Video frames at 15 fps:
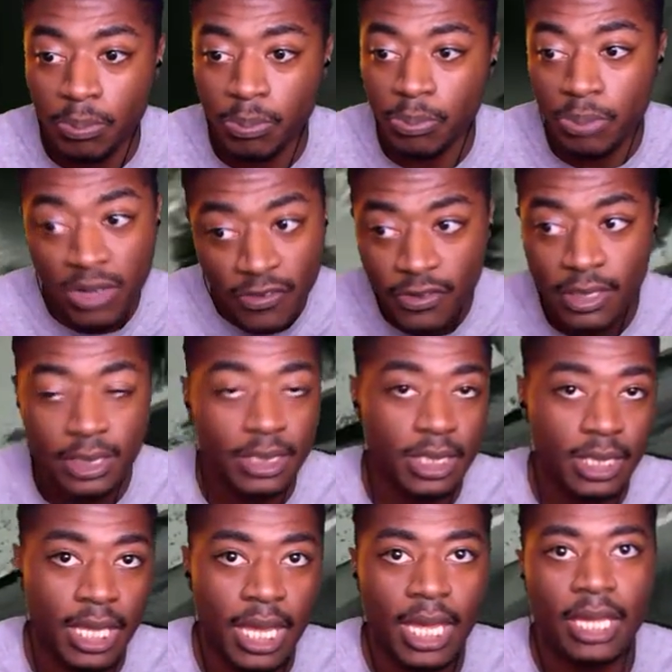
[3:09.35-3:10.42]
previous to
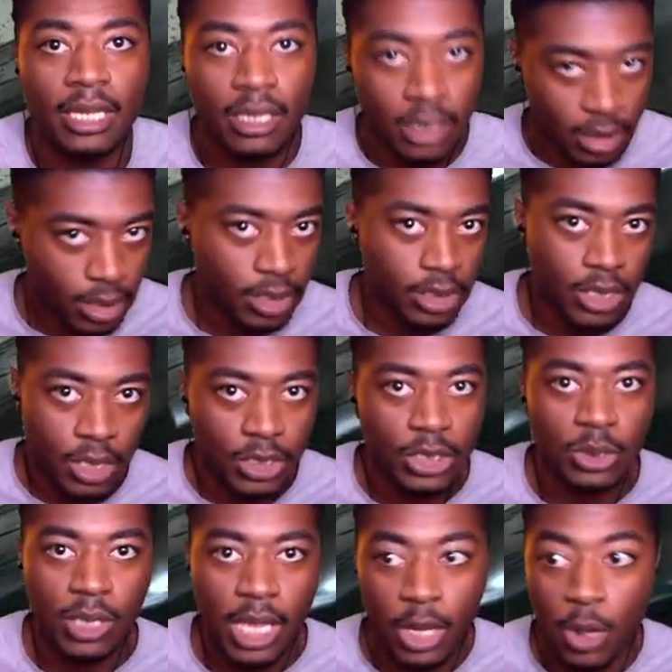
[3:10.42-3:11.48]
that is
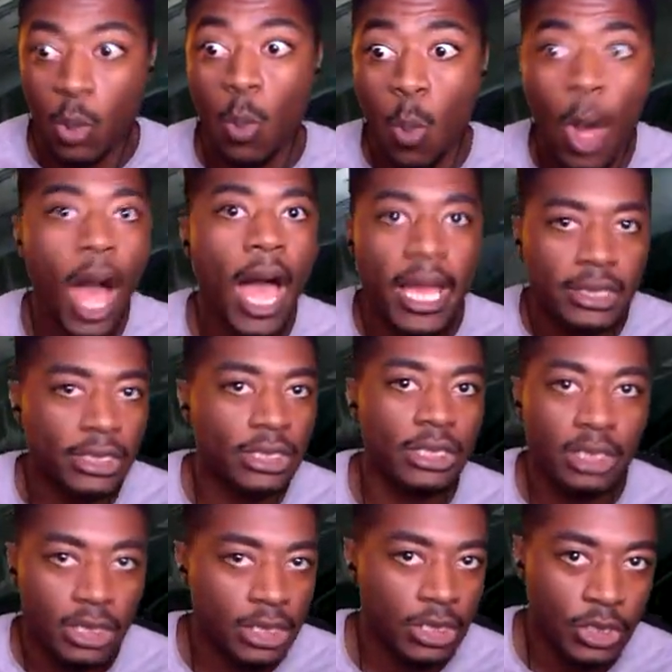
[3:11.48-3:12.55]
also like why she's in
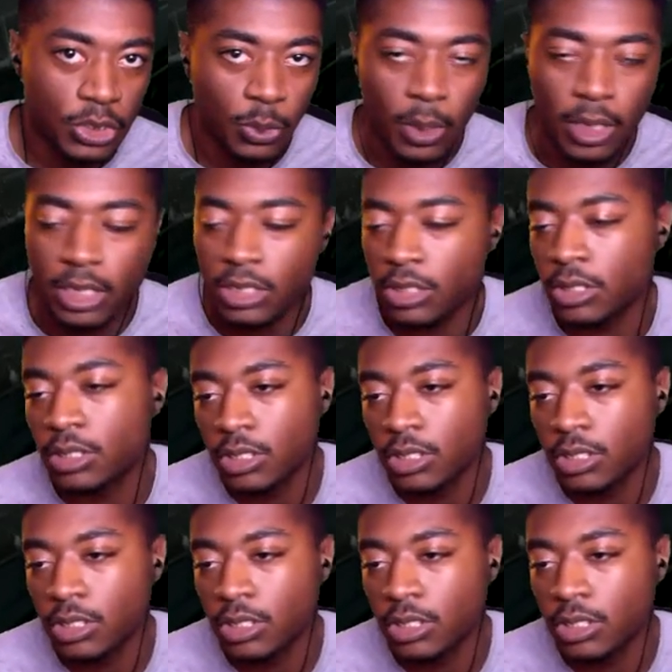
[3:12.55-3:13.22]
this situation.